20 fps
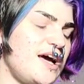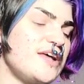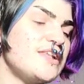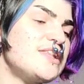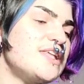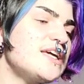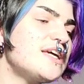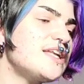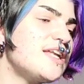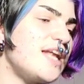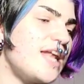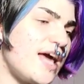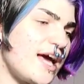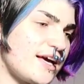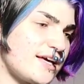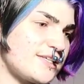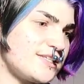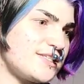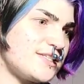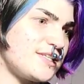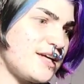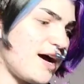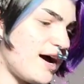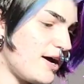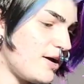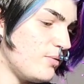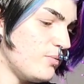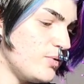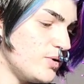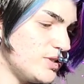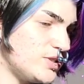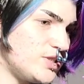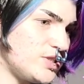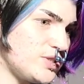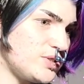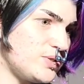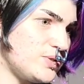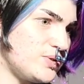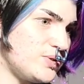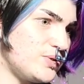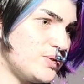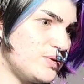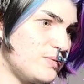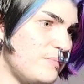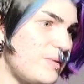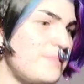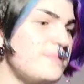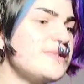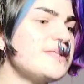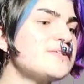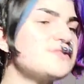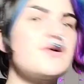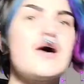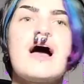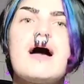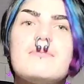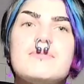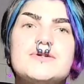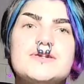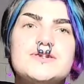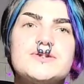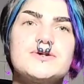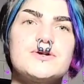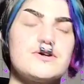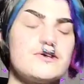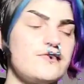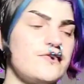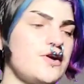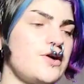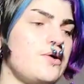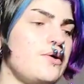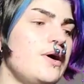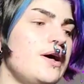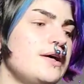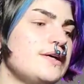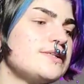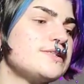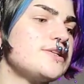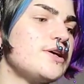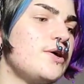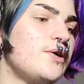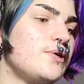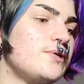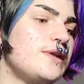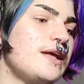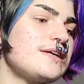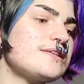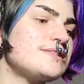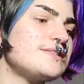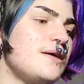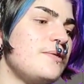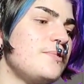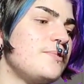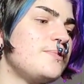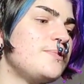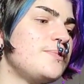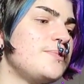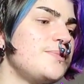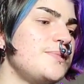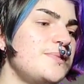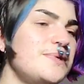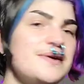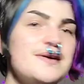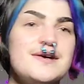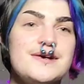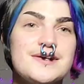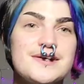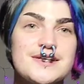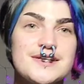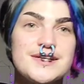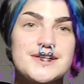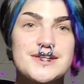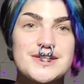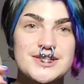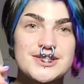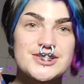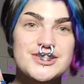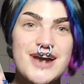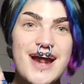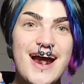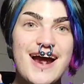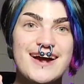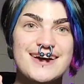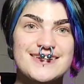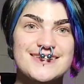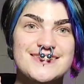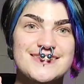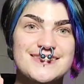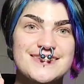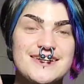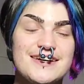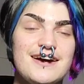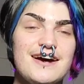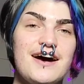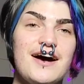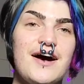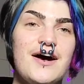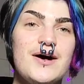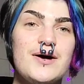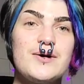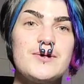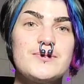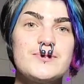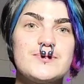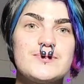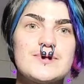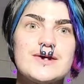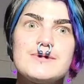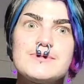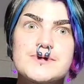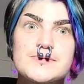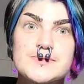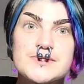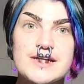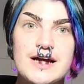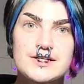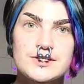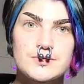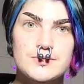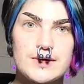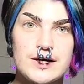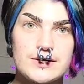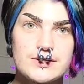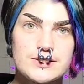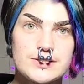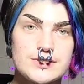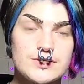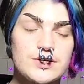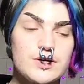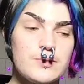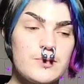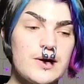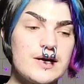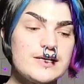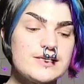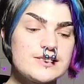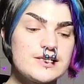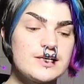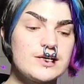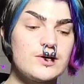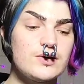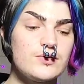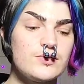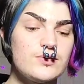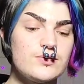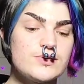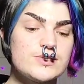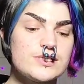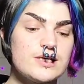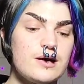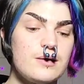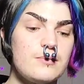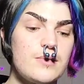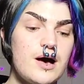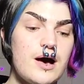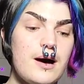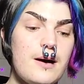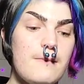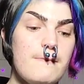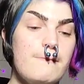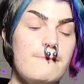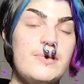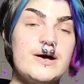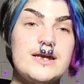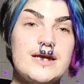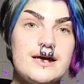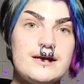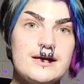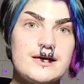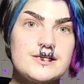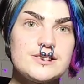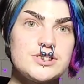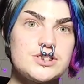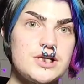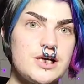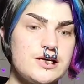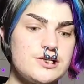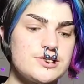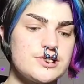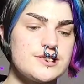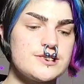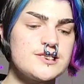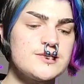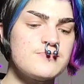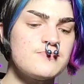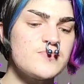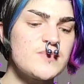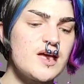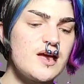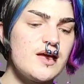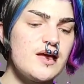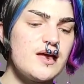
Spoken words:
I think next I will do, maybe this will happen sooner for you. So next up, snacks. Keep some snacks around. So your body's going to go through some bananas changes,